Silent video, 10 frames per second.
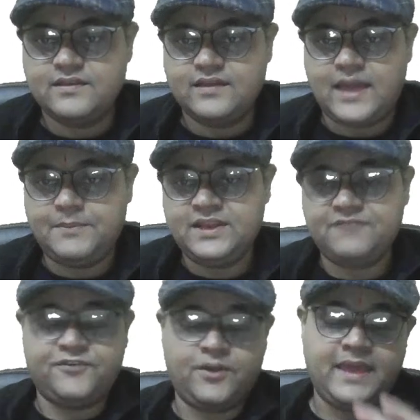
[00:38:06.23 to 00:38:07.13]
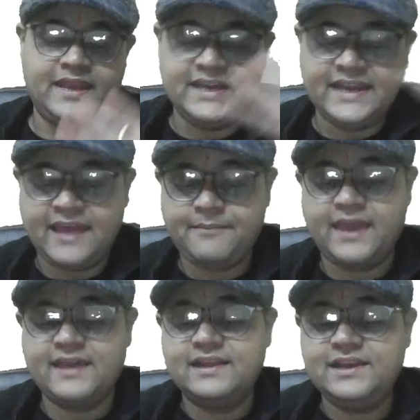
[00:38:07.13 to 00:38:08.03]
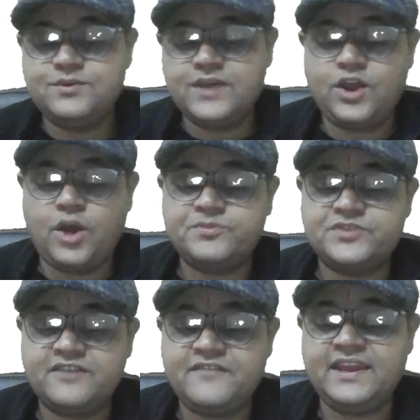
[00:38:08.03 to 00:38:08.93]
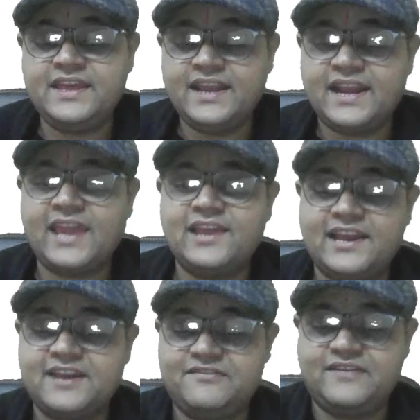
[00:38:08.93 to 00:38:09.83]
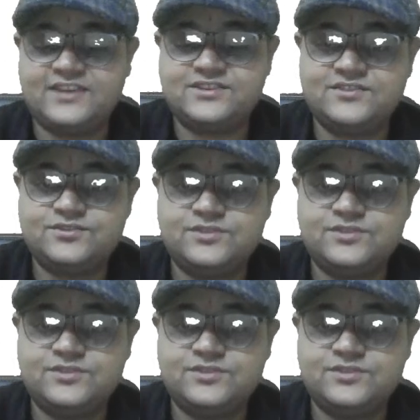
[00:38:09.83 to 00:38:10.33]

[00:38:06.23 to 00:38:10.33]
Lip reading: I mean, from any damn angle, you can observe an irregular reflection. So